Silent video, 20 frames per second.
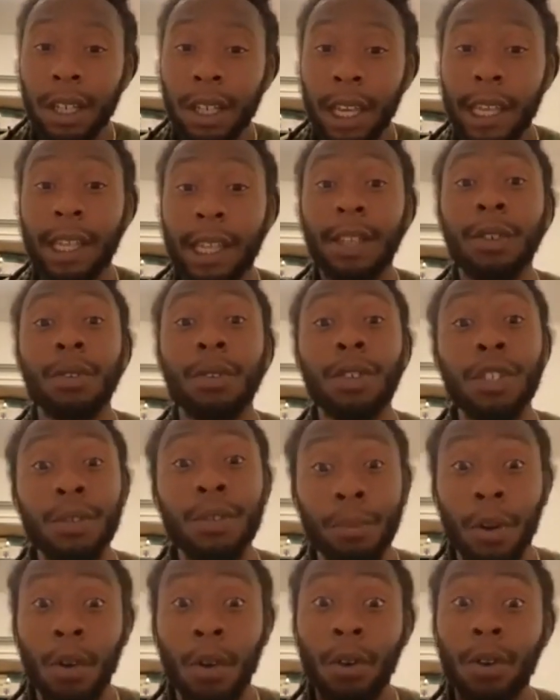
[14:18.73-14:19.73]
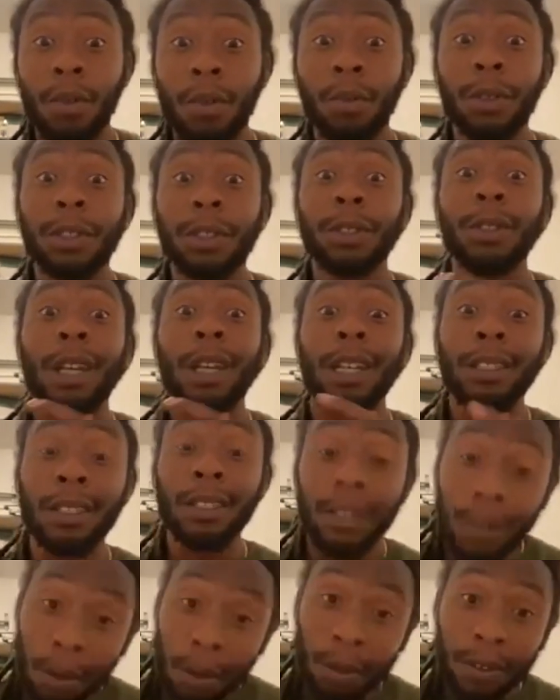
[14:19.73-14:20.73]
And then you smoke what you
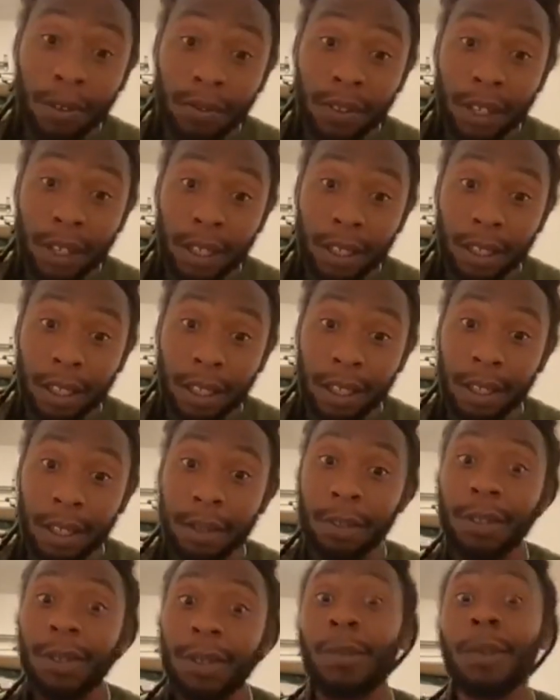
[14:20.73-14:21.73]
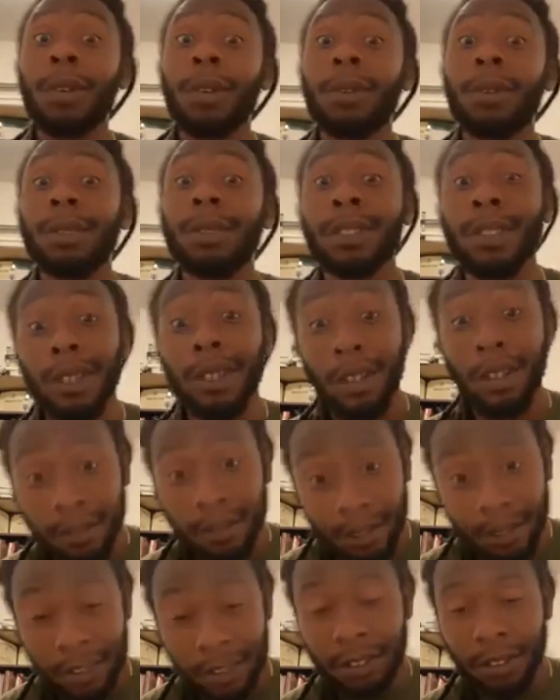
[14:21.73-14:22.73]
actually cultivate, and then you smoke what you get off
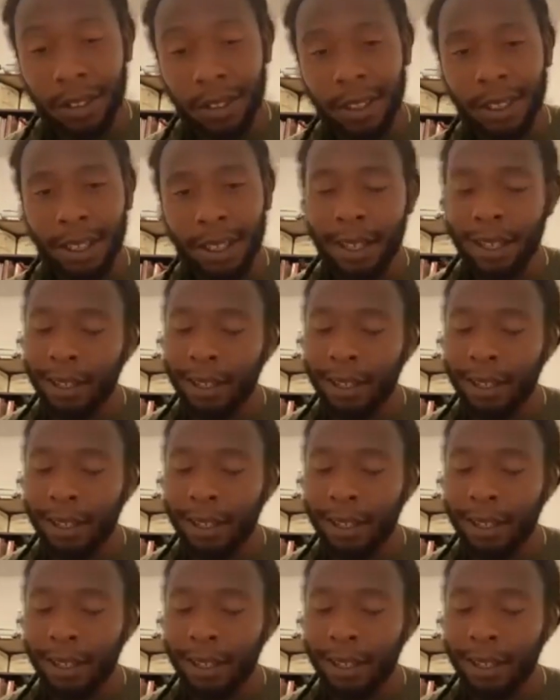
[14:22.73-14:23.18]
the street.